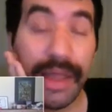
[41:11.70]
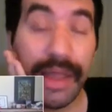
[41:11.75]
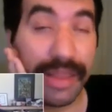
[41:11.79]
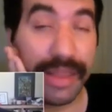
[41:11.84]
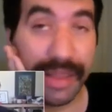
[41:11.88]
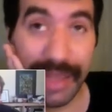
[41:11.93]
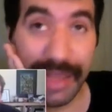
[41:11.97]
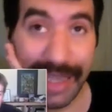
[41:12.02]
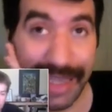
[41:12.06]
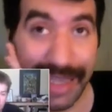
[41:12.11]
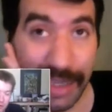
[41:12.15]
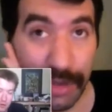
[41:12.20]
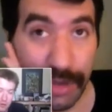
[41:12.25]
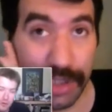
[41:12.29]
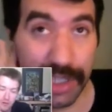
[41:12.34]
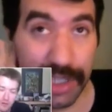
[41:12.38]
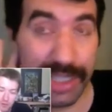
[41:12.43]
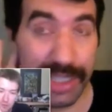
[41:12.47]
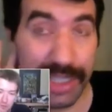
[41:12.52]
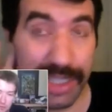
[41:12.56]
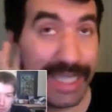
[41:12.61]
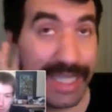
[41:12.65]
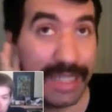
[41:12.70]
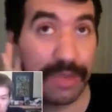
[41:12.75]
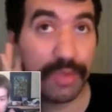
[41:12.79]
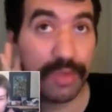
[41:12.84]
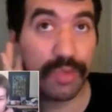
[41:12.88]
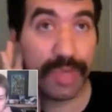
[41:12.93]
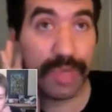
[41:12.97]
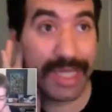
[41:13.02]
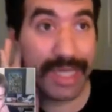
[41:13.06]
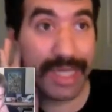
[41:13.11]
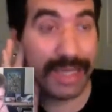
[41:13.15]
I think you just need to
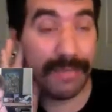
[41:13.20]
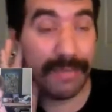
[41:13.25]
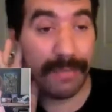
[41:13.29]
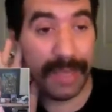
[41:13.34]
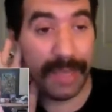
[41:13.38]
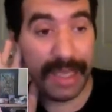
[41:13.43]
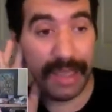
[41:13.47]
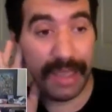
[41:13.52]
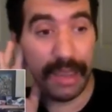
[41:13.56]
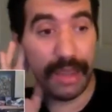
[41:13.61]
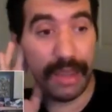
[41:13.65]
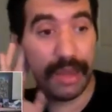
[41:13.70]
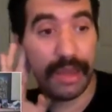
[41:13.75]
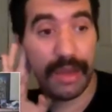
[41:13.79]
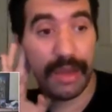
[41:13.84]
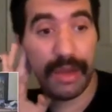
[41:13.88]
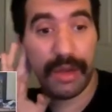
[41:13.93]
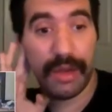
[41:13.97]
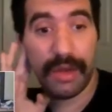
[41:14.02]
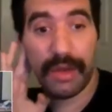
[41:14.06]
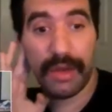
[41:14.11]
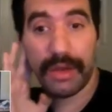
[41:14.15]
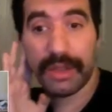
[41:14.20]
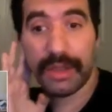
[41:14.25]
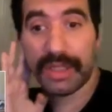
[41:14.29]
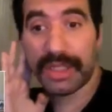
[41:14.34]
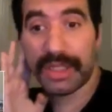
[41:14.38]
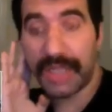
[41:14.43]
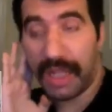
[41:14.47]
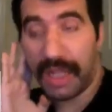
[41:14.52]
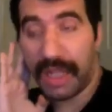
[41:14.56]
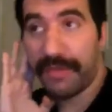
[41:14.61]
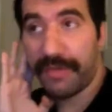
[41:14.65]
really be
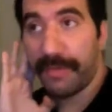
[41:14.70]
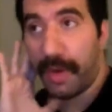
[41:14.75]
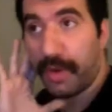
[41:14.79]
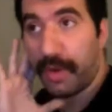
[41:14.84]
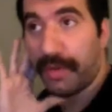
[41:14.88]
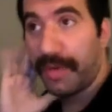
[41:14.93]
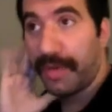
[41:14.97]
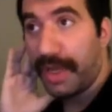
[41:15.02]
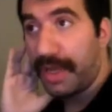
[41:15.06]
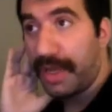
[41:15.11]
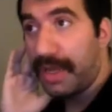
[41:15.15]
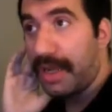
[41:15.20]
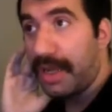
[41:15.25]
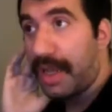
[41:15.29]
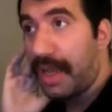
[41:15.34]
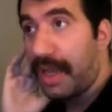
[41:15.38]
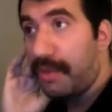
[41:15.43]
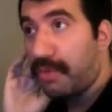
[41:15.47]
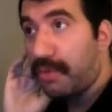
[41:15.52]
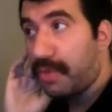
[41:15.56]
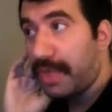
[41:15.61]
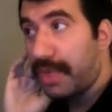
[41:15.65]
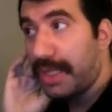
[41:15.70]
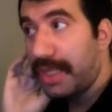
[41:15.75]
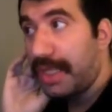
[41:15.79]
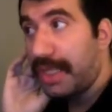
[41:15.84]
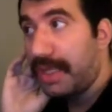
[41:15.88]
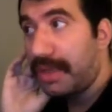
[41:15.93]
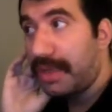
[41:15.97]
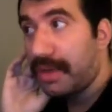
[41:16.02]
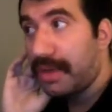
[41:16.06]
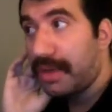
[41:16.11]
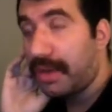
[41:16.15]
self motivated and
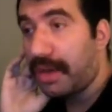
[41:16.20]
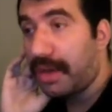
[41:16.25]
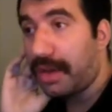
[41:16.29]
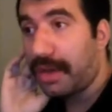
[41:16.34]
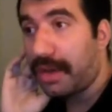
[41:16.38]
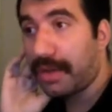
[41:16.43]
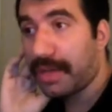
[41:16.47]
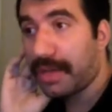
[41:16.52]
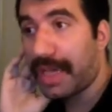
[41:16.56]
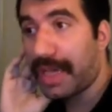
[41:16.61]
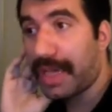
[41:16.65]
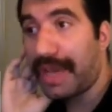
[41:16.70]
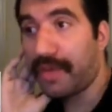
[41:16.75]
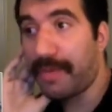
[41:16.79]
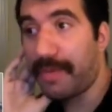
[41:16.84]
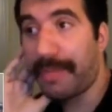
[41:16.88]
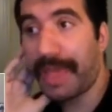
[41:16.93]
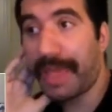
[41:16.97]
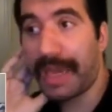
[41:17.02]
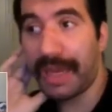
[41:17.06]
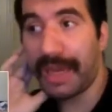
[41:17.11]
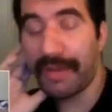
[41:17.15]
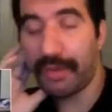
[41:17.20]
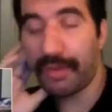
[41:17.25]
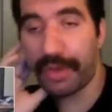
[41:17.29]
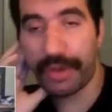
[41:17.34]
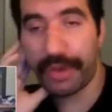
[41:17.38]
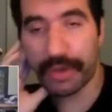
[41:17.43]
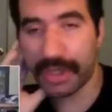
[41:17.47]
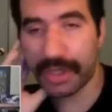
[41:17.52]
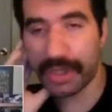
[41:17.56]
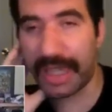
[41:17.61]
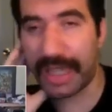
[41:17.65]
really uh, kind of competitive with
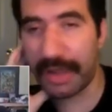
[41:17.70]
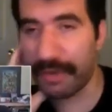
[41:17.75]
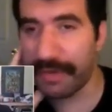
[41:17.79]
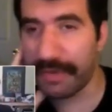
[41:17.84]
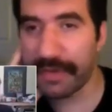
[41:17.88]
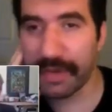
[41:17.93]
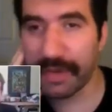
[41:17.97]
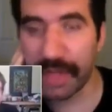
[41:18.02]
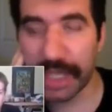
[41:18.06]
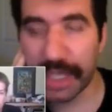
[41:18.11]
yourself.